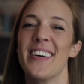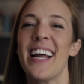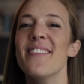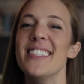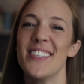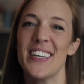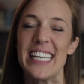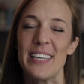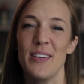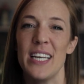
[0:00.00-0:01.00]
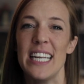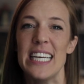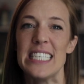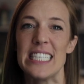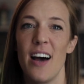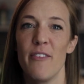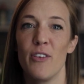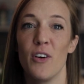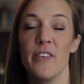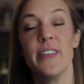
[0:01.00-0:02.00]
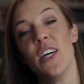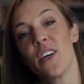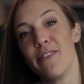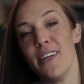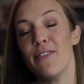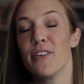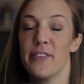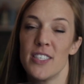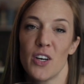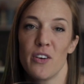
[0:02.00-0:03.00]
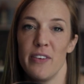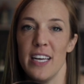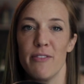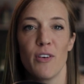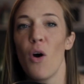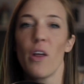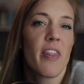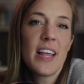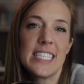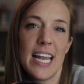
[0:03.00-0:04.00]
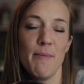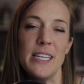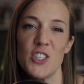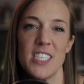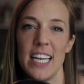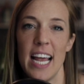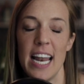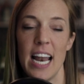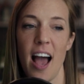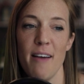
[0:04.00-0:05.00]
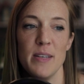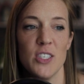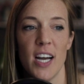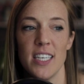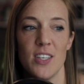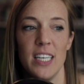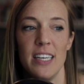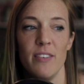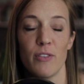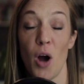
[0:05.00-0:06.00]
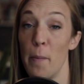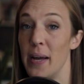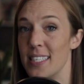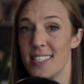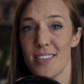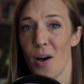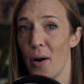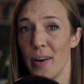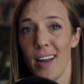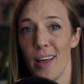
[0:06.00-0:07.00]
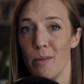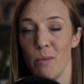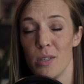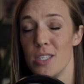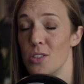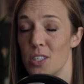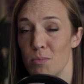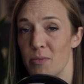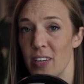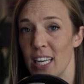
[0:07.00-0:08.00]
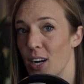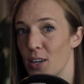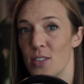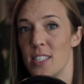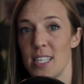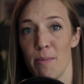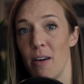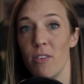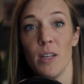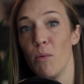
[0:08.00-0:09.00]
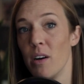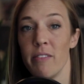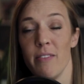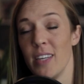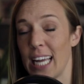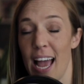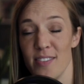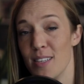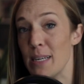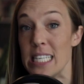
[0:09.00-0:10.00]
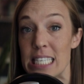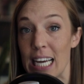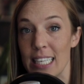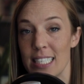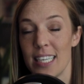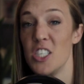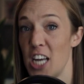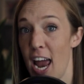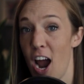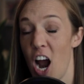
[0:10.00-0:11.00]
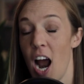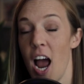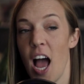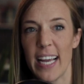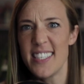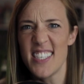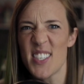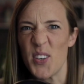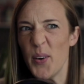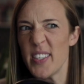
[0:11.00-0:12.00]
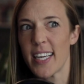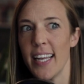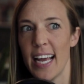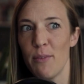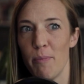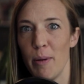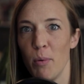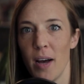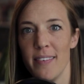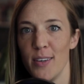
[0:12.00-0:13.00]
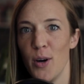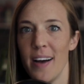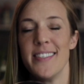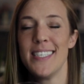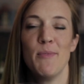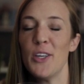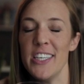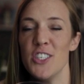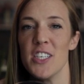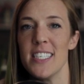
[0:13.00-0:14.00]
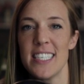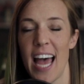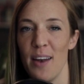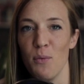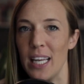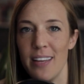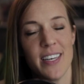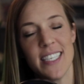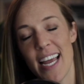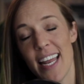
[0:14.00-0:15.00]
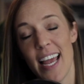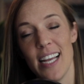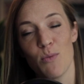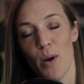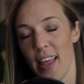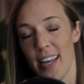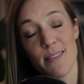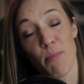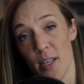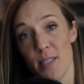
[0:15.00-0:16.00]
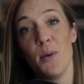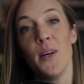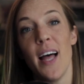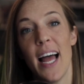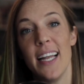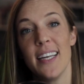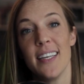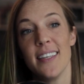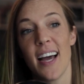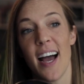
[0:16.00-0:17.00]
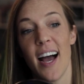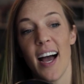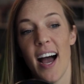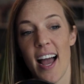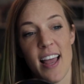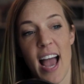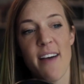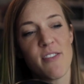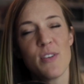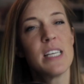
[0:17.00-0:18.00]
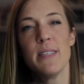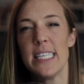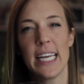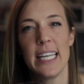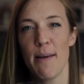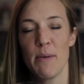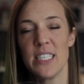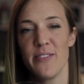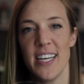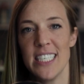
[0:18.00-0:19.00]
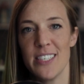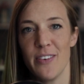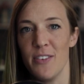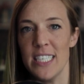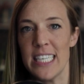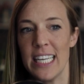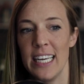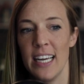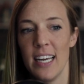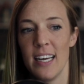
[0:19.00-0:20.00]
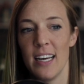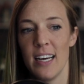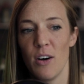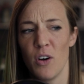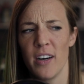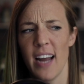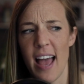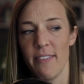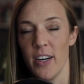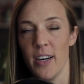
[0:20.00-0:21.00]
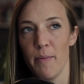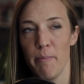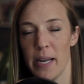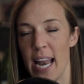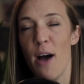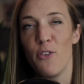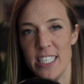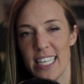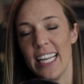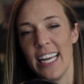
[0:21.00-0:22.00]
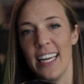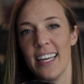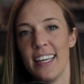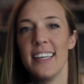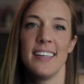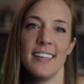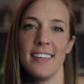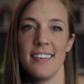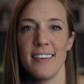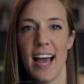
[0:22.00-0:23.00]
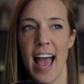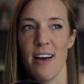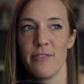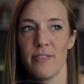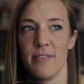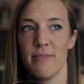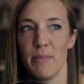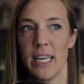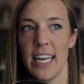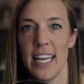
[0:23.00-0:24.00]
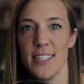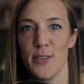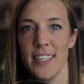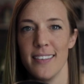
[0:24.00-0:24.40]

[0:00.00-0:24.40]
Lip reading: But I've been joining communities for videography, for photography, for all the things that I'm interested in. I've been trying to leave comments on other people's YouTube videos about volleyball if I feel like I have some insight to share. It's just cool to connect with people who have similar interests, and we live in a day and age where that is possible, and I haven't really been taking that much advantage of it recently, or ever, but now recently, I have been getting into